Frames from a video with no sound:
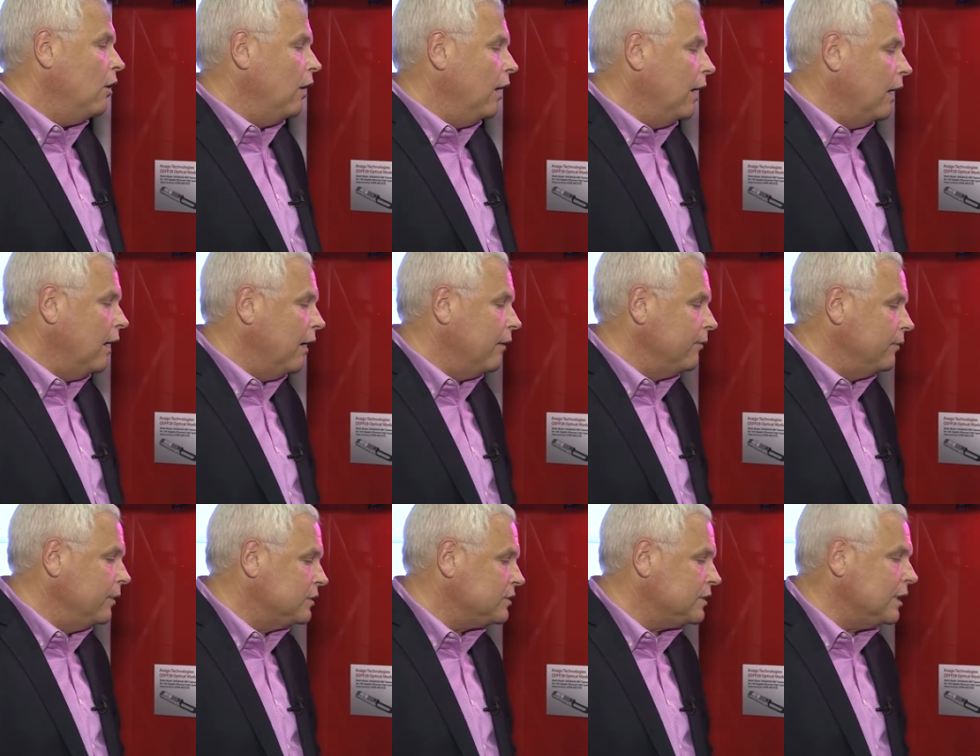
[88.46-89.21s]

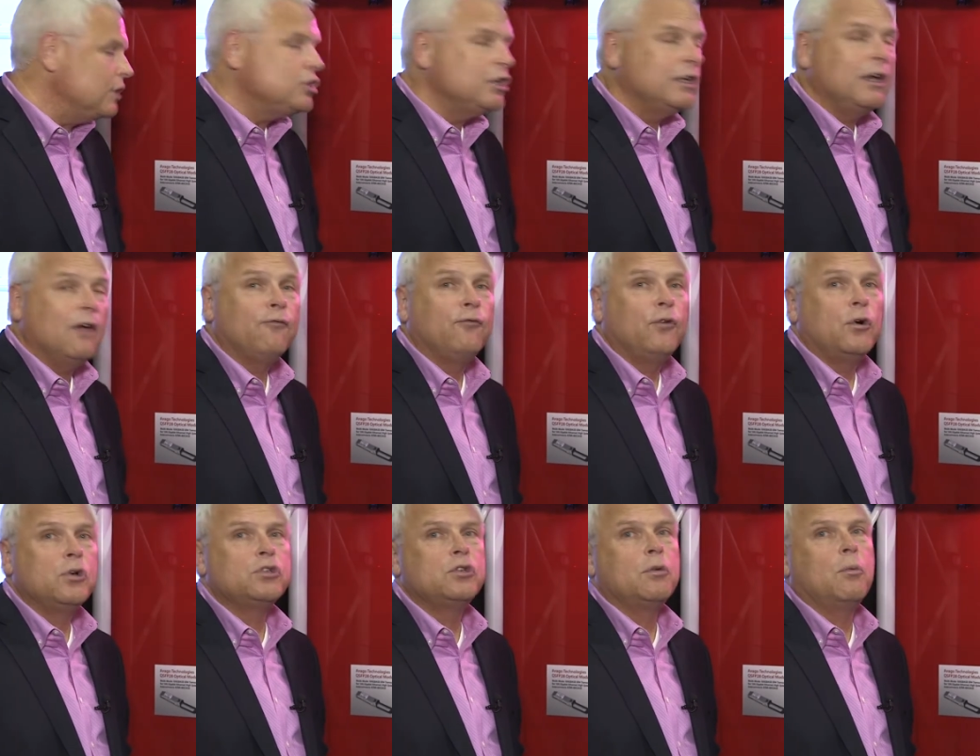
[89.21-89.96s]
essentially a
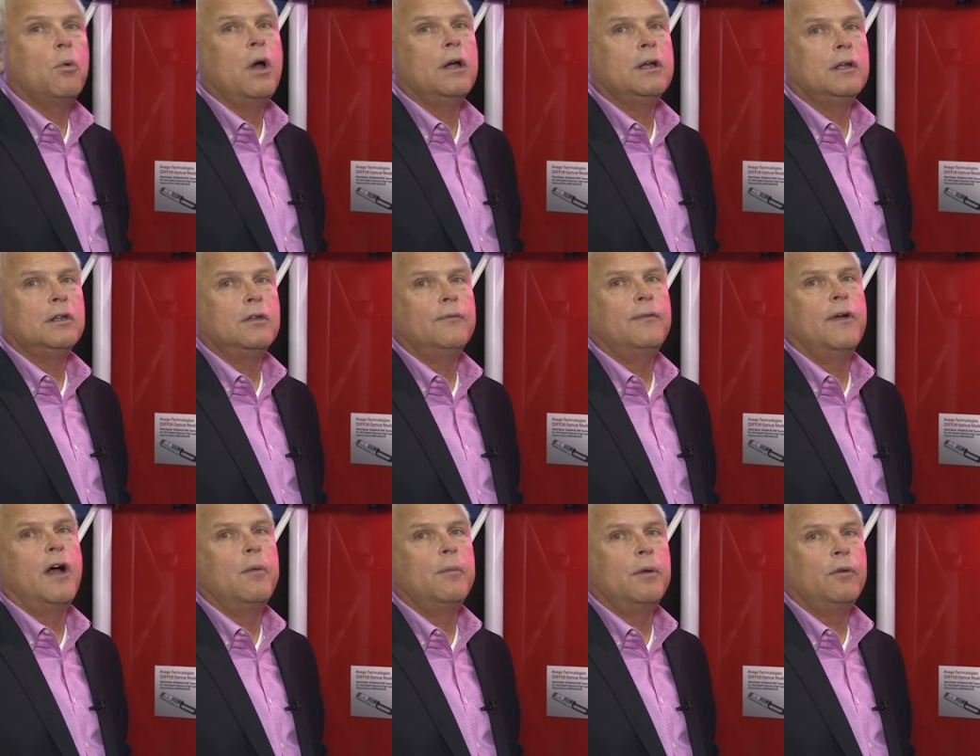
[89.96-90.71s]
first to market
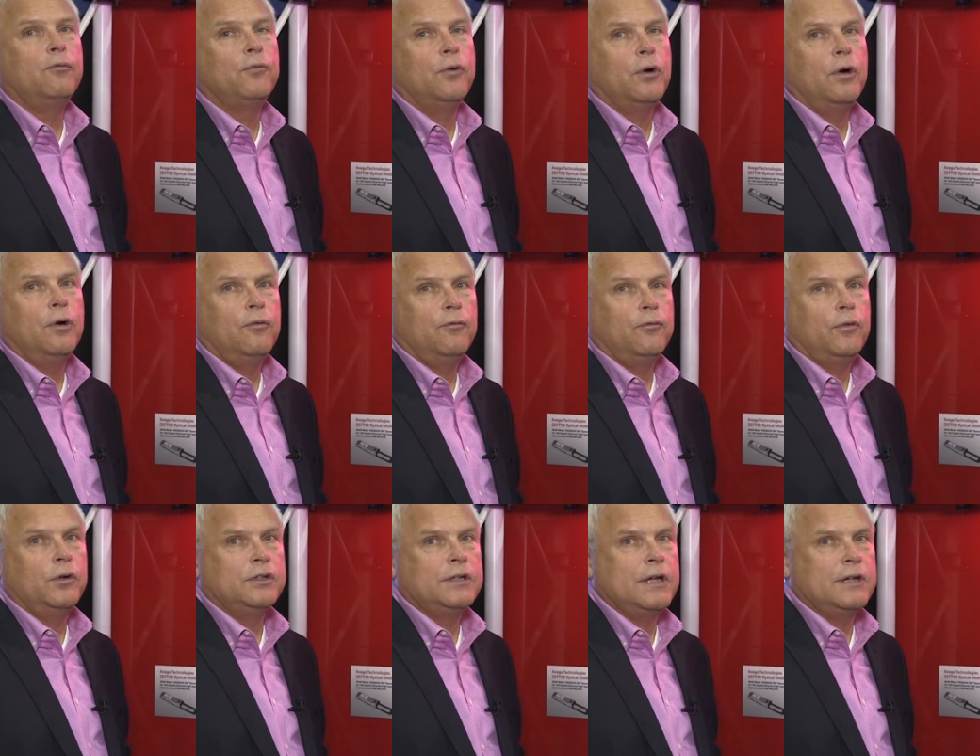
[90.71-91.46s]
development
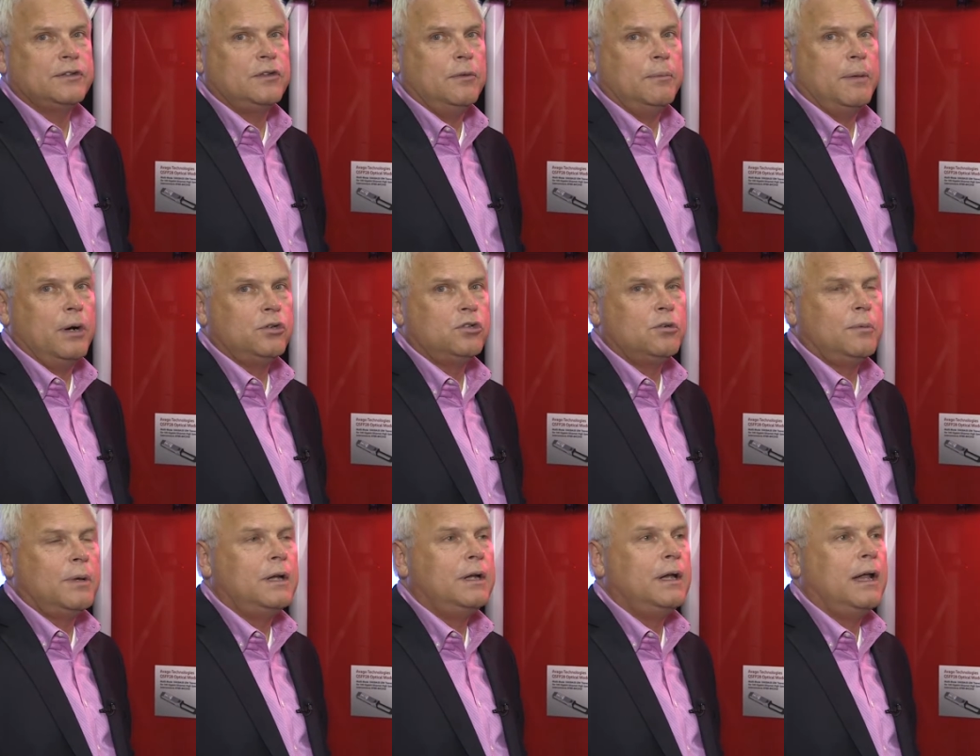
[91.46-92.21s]
for test and
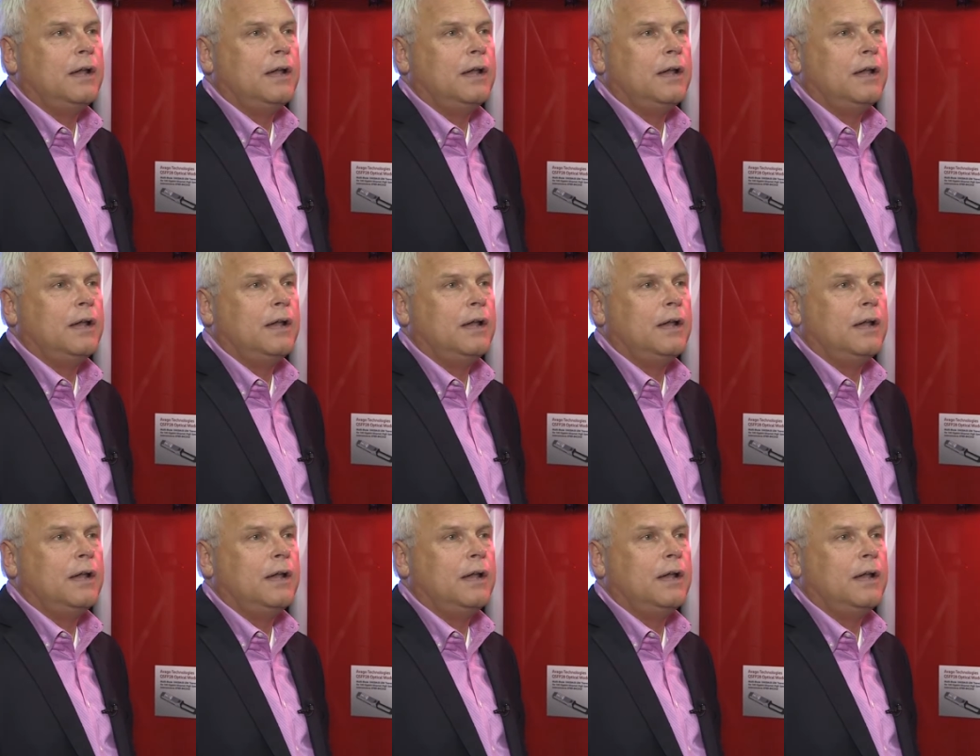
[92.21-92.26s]
measurement